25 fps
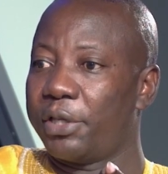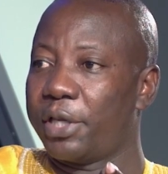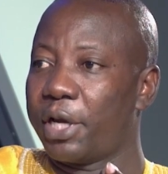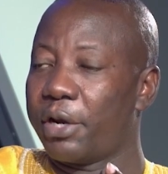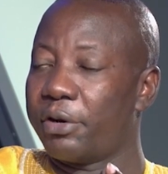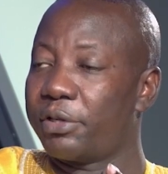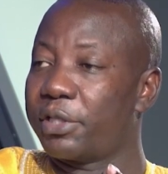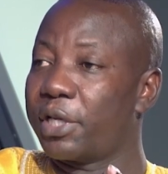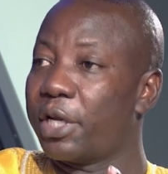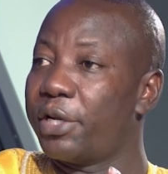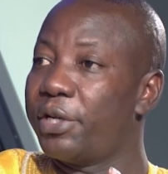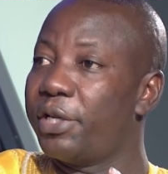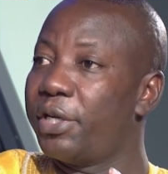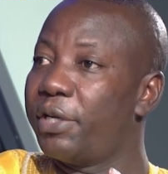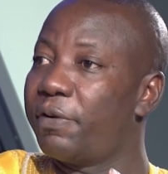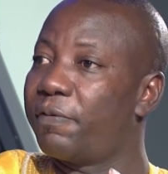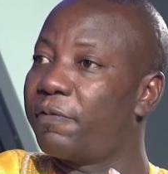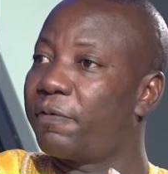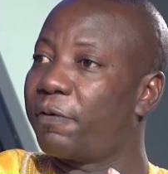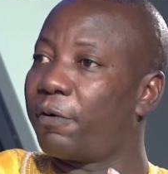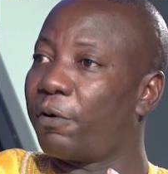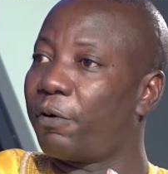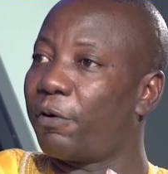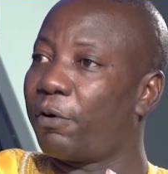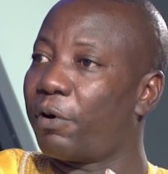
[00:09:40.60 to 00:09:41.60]
is a need
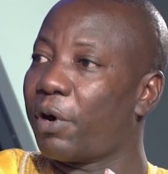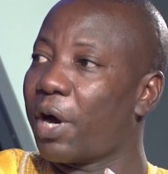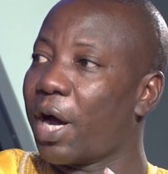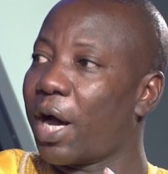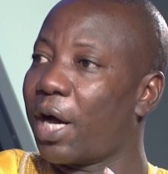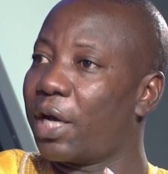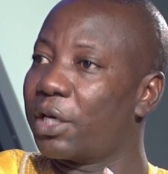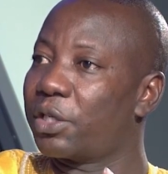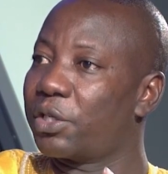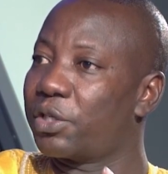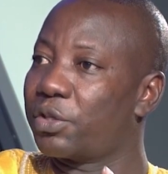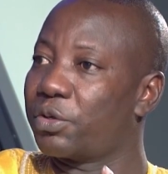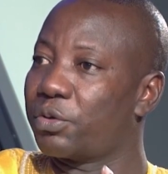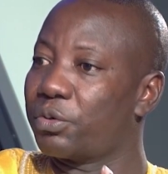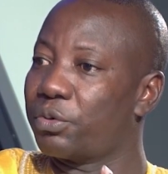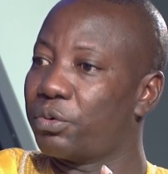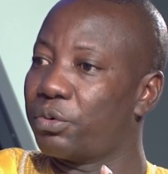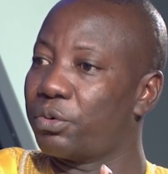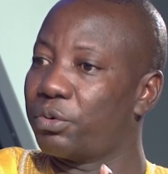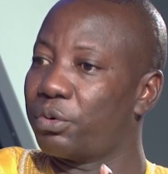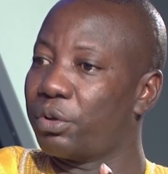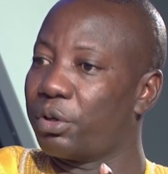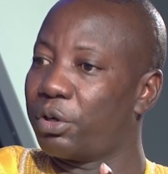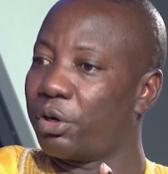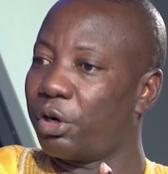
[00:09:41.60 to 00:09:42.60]
for us
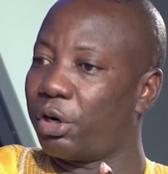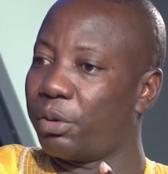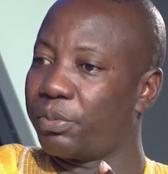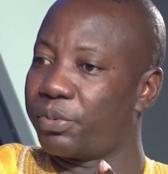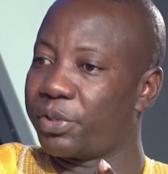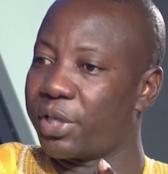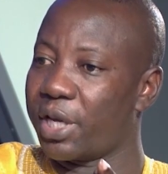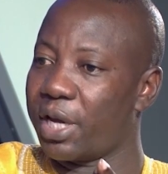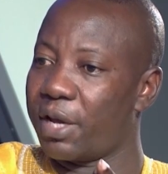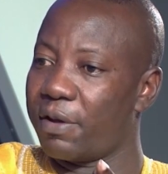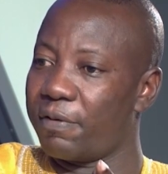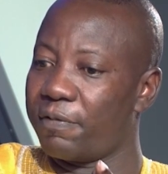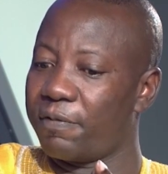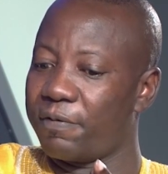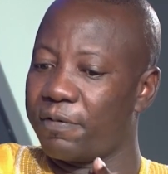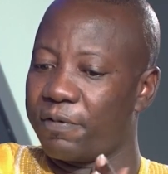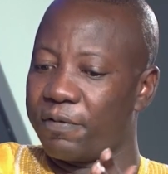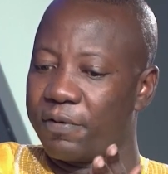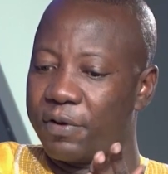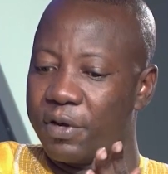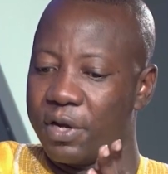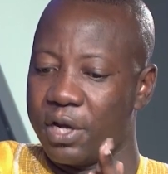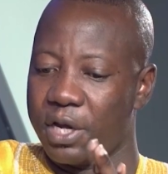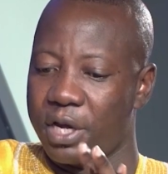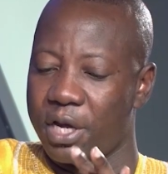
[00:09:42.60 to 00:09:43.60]
to
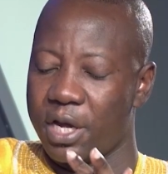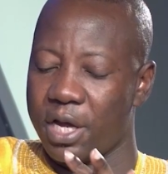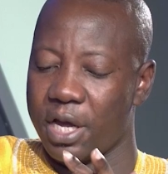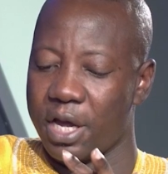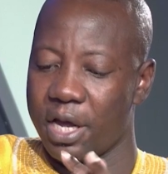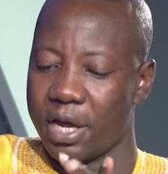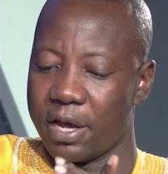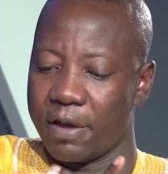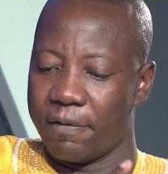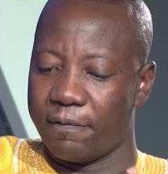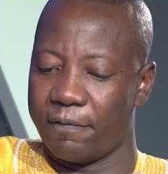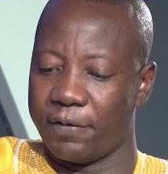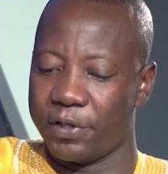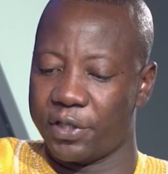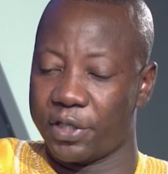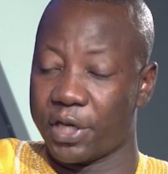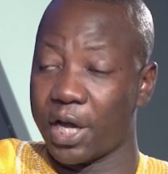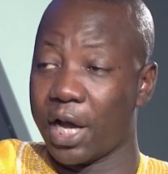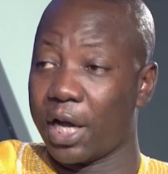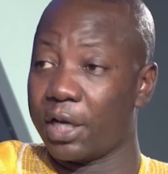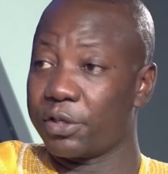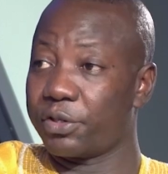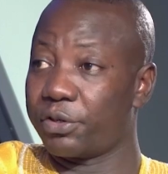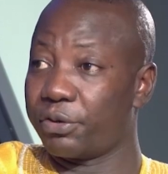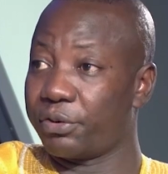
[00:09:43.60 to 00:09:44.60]
observe
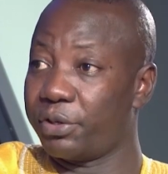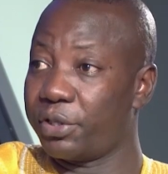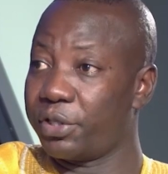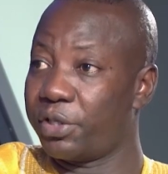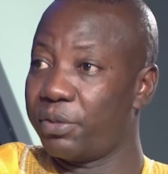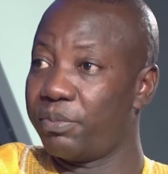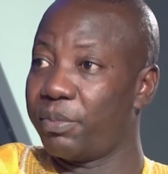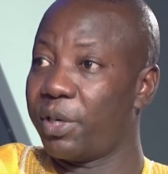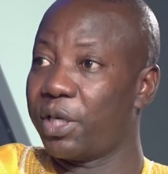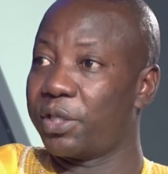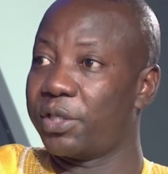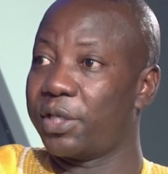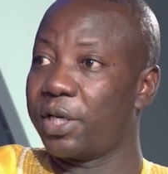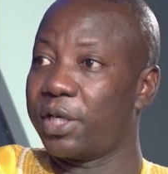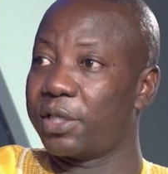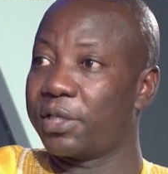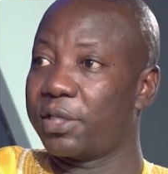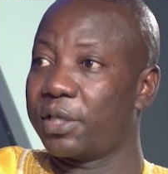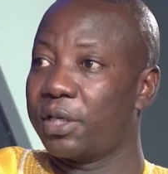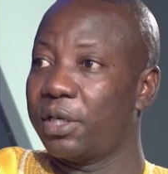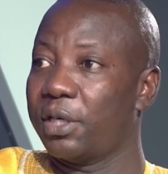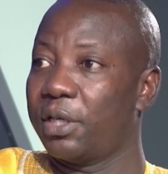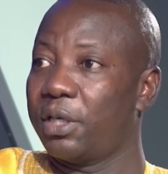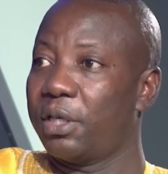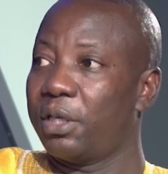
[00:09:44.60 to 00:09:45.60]
physical security
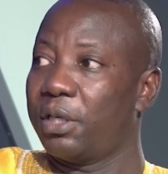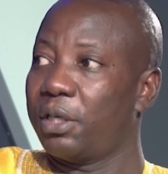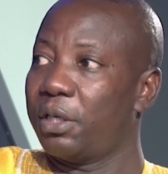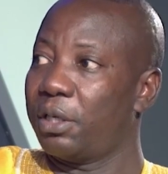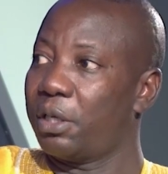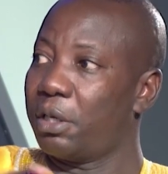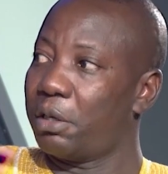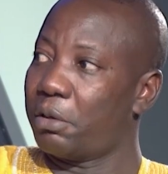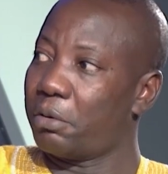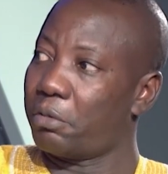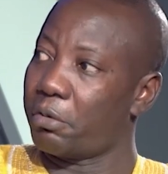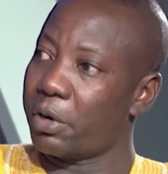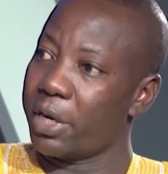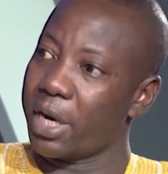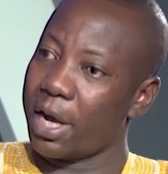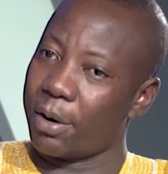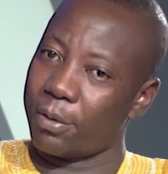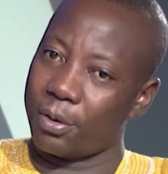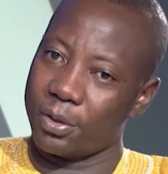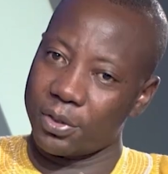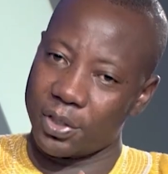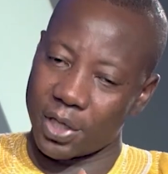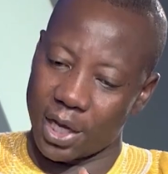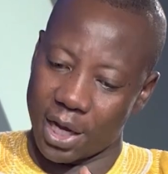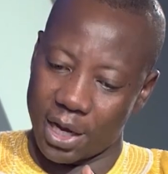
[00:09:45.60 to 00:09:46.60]
measures. When I
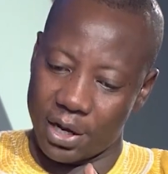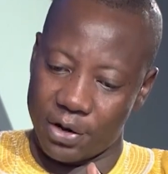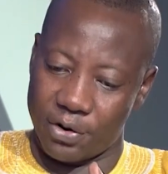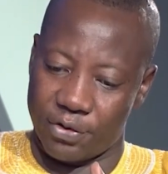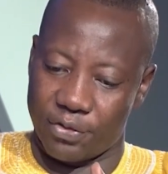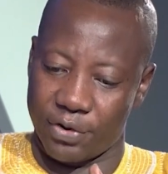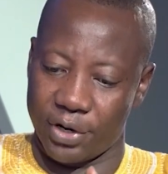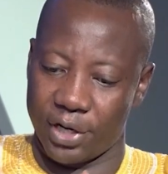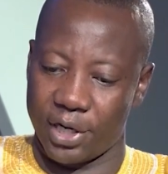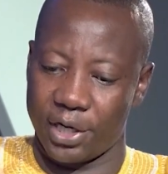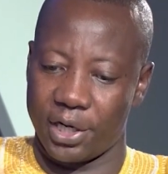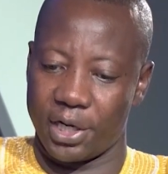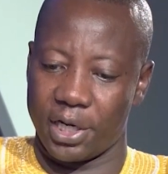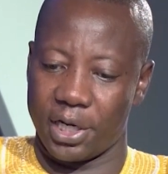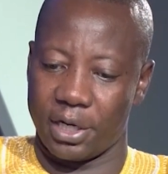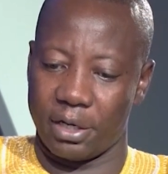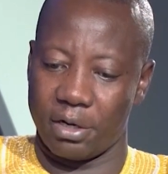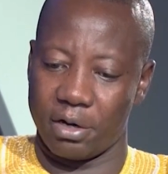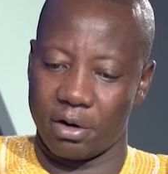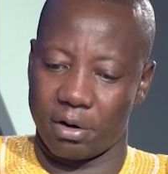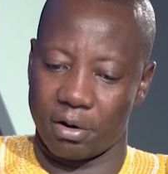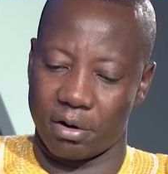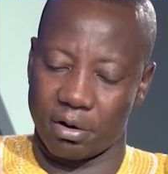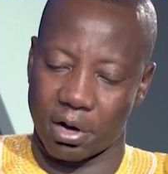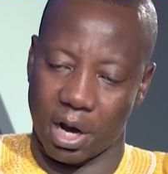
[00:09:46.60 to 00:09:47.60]
was entering,
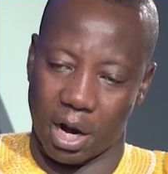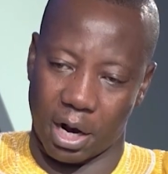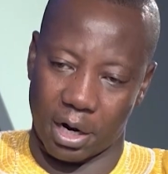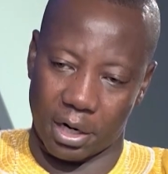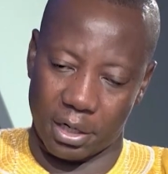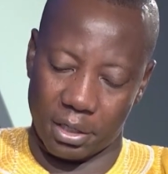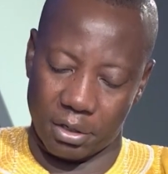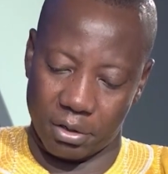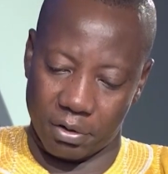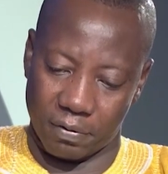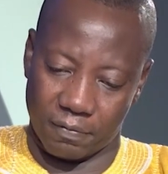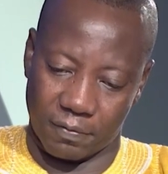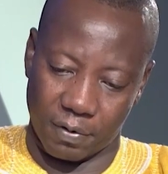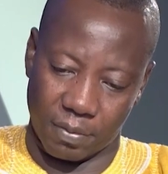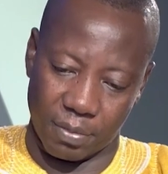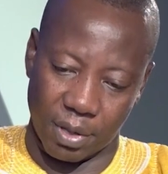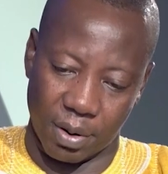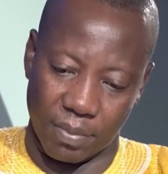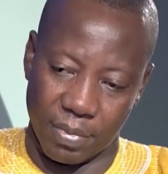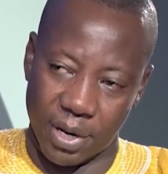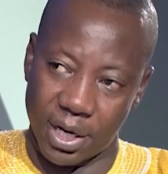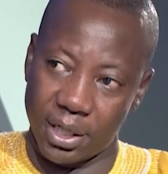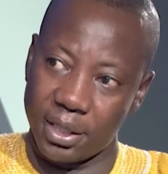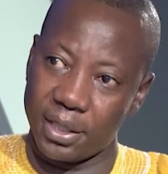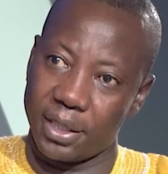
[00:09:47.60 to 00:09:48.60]
from the
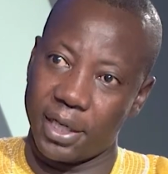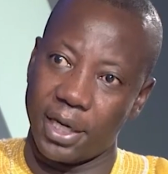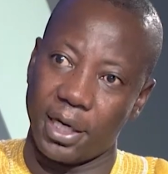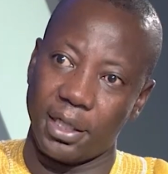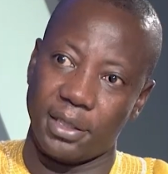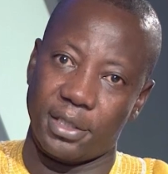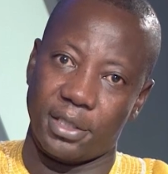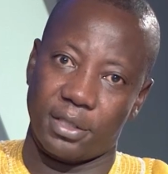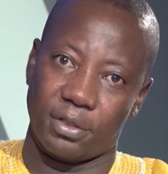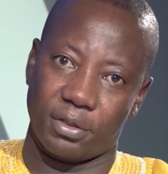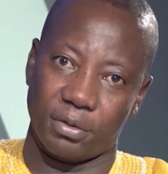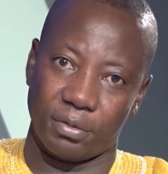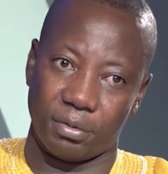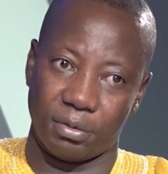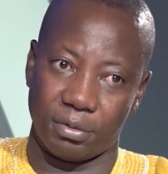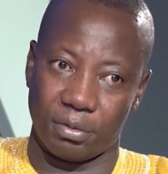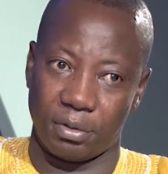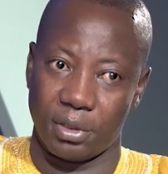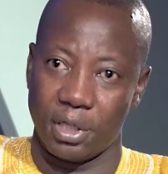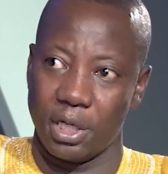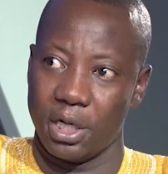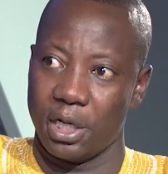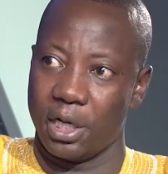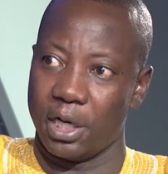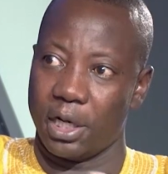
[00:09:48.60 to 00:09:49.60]
main gate to,
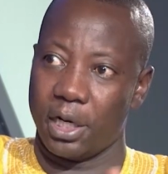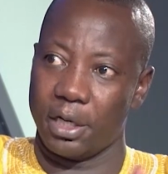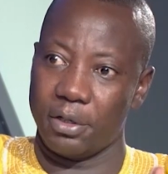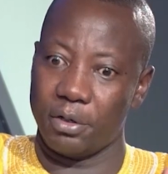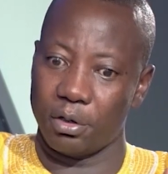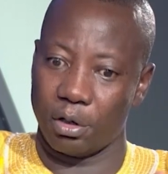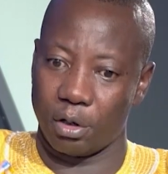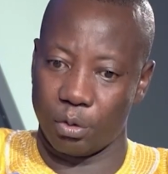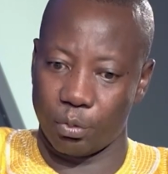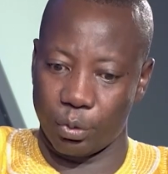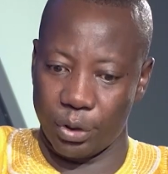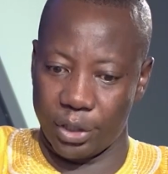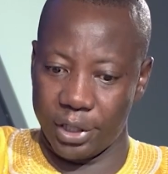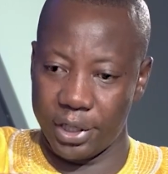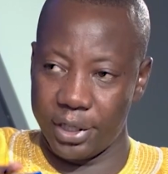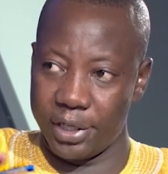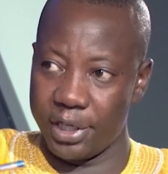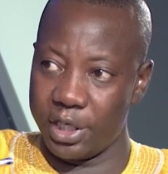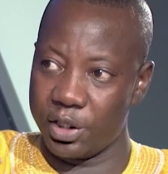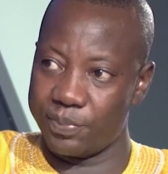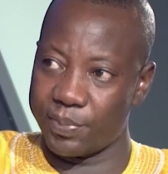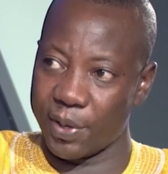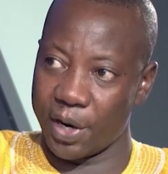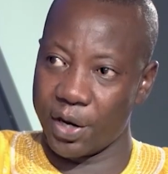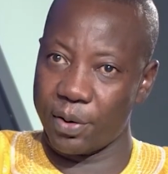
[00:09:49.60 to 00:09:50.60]
within
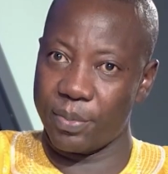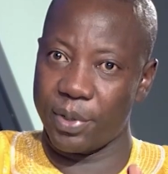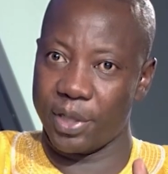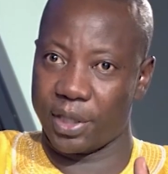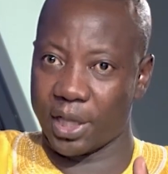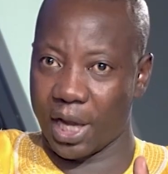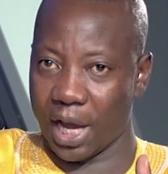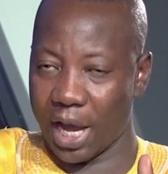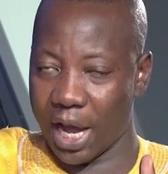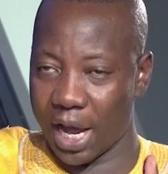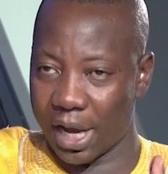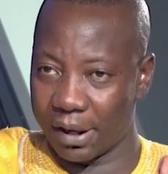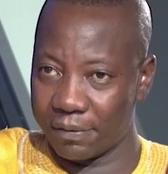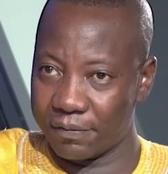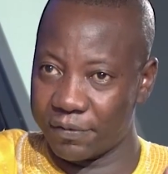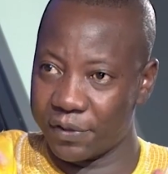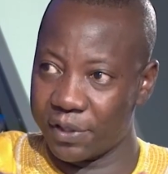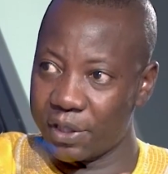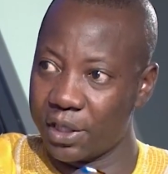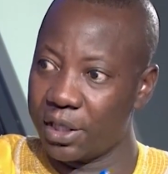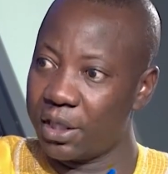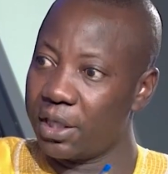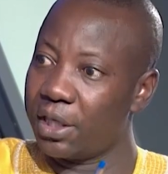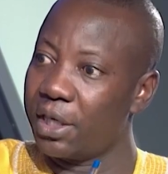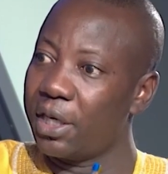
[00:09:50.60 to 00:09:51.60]
this perimeter, I have
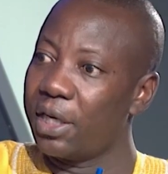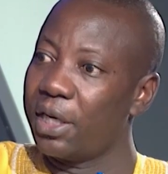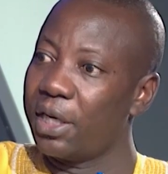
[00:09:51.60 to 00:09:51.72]
seen